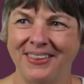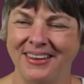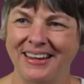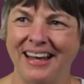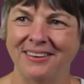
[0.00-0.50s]

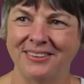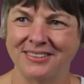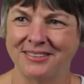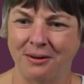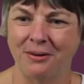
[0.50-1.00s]
the
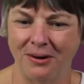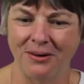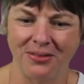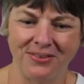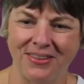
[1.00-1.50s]
counters
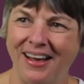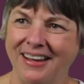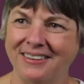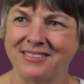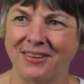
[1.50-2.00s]
or through the
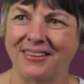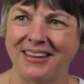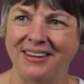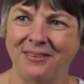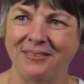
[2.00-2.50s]
aisles so that
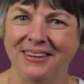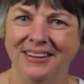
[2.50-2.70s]
they don't